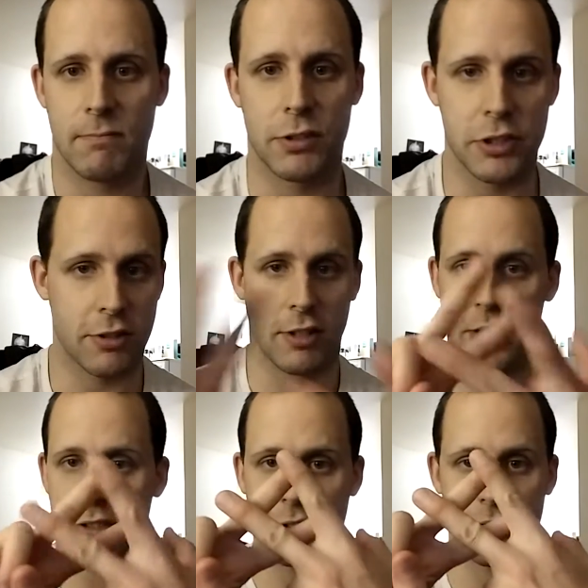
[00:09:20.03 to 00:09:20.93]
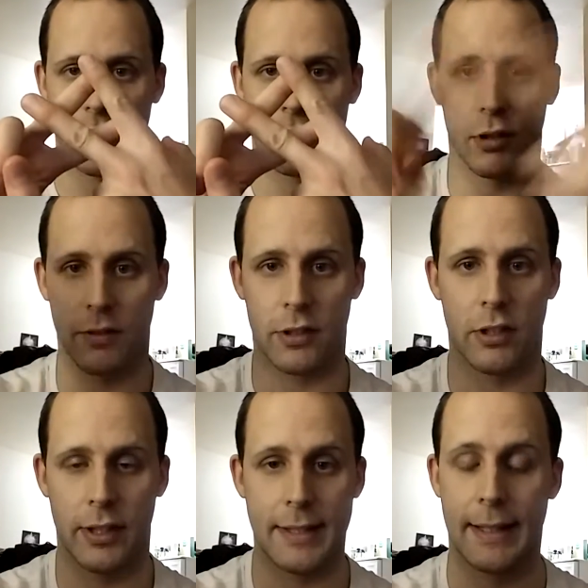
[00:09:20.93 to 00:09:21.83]
crisscrossed stuff over
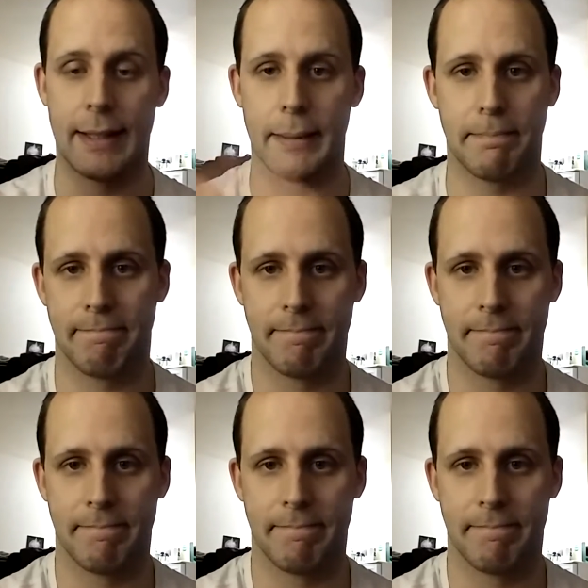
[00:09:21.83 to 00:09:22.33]
all the time.